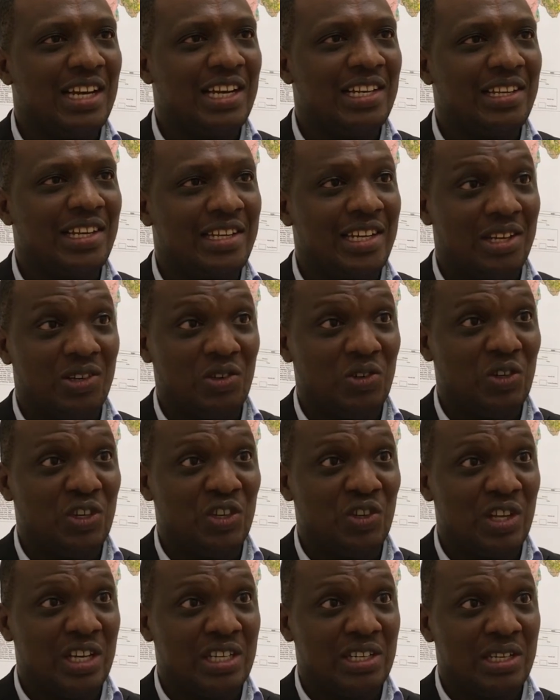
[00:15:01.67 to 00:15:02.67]
land that I told
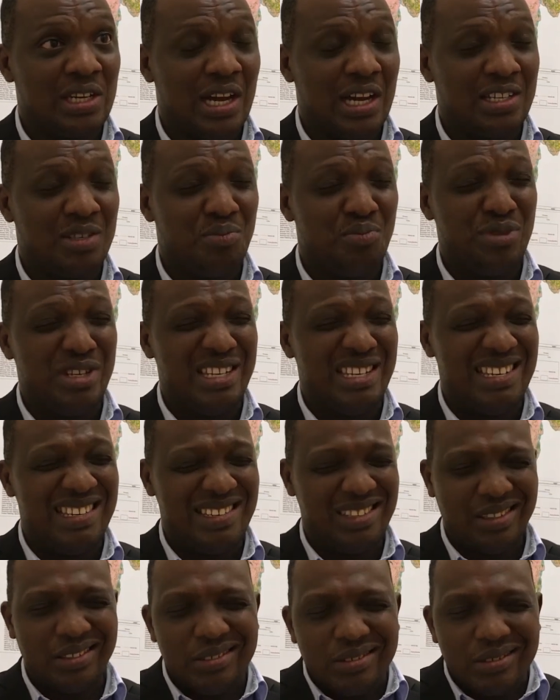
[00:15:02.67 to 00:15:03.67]
you that has
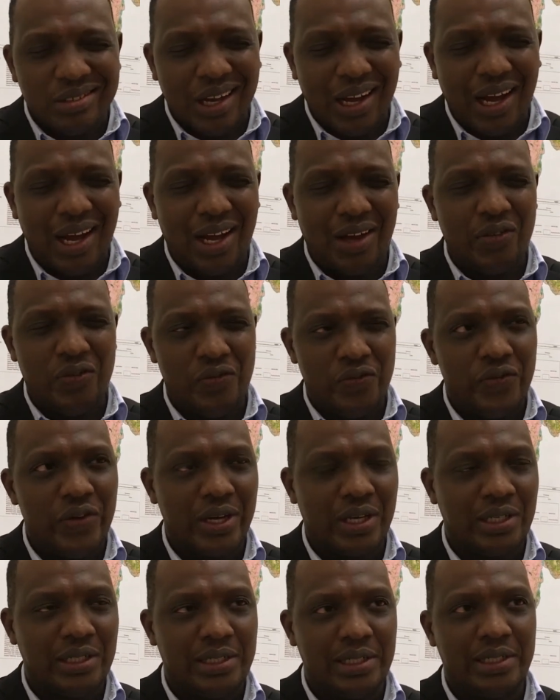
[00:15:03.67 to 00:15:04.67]
been
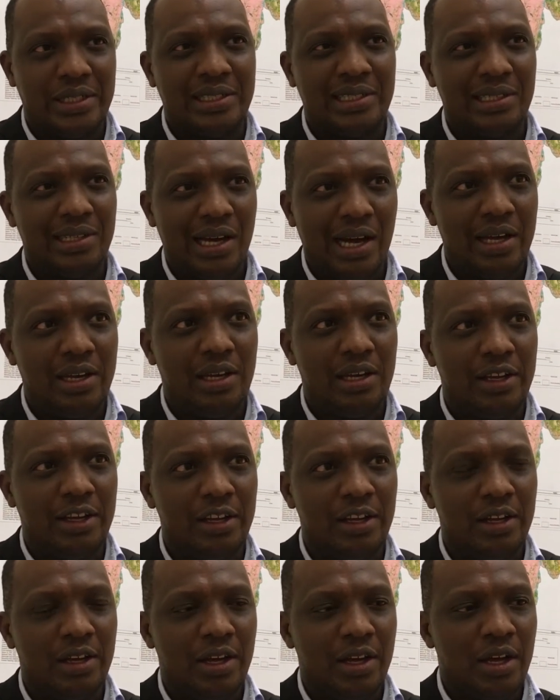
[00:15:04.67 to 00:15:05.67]
affected
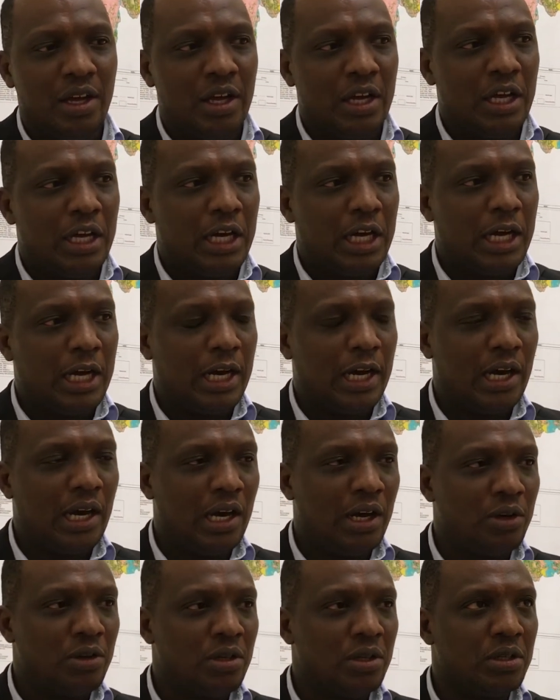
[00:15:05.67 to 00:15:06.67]
highly.
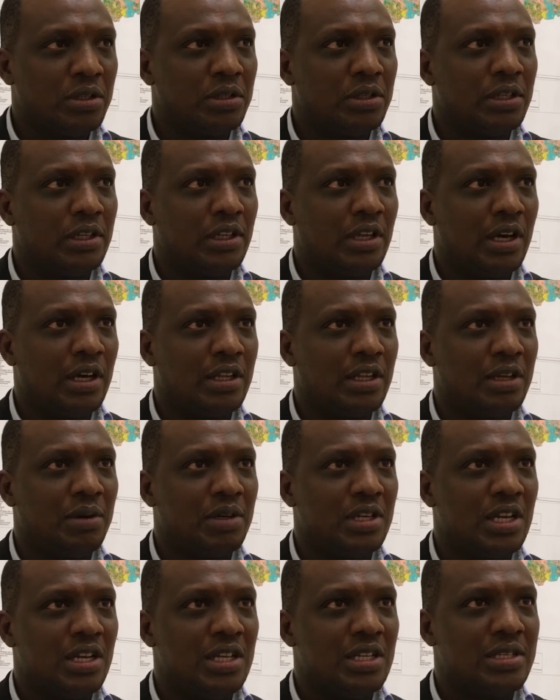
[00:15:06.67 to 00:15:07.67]

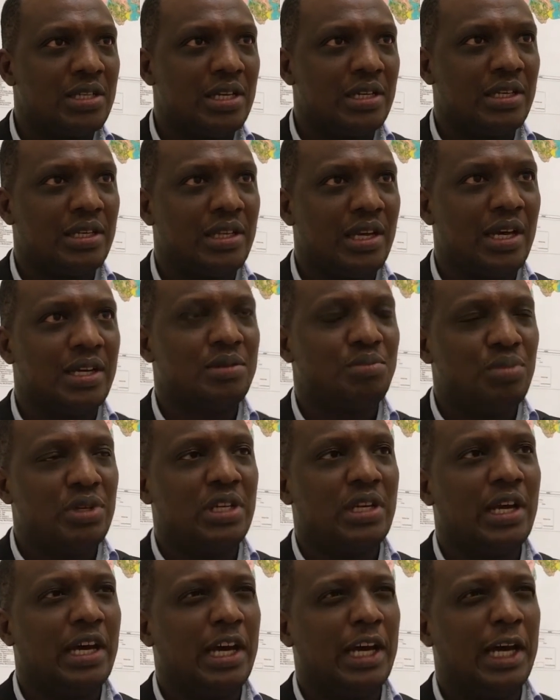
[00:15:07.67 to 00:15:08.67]
Recently, there has
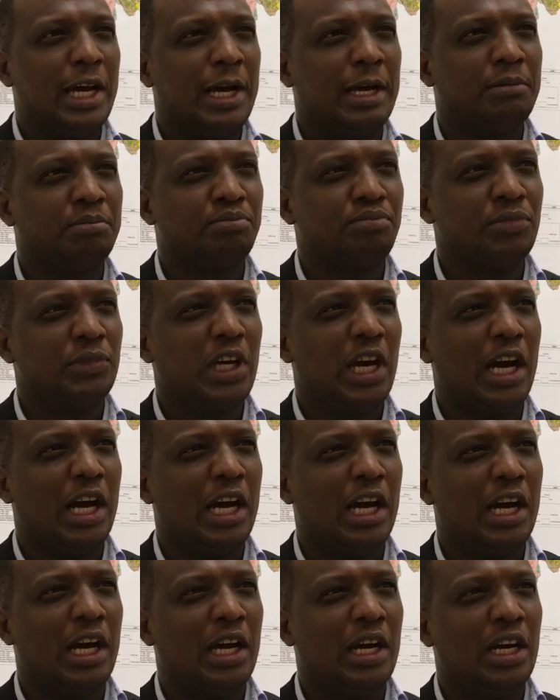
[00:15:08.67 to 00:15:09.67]
been a
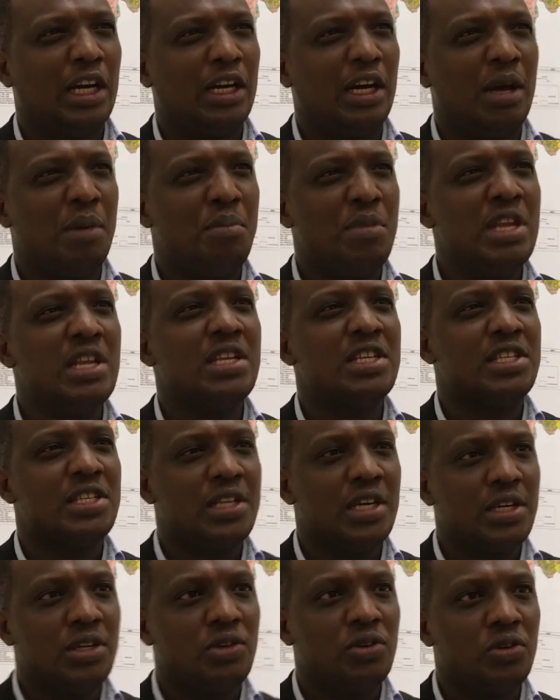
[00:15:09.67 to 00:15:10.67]

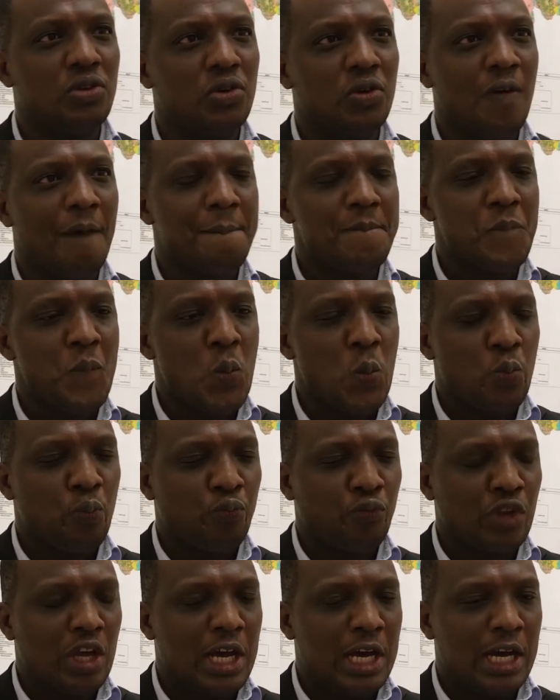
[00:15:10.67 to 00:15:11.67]
ministerial
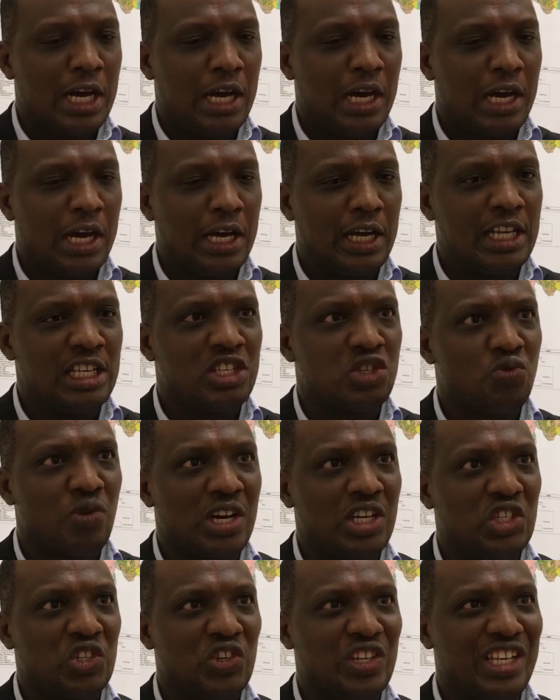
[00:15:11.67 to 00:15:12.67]

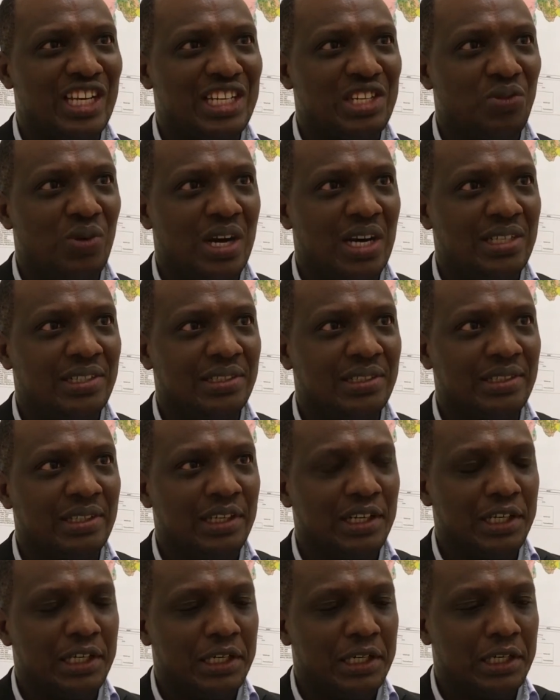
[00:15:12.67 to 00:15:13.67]
instruction that was
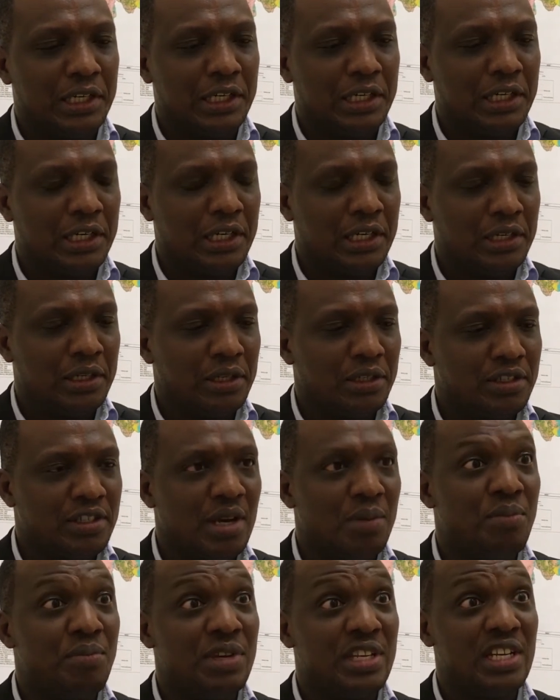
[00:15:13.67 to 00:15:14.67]

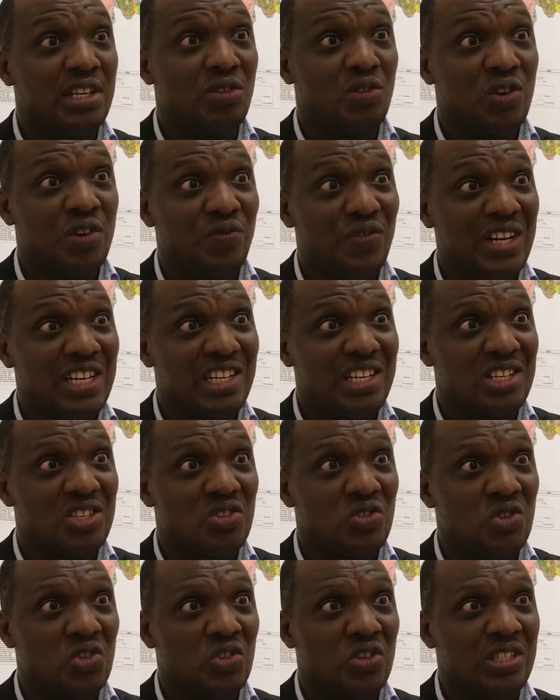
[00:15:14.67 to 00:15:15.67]
submitted to different
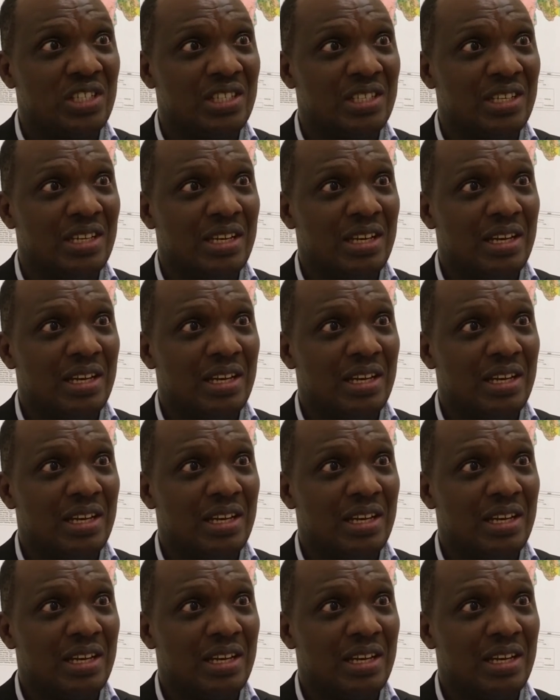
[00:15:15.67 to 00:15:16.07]
institutions,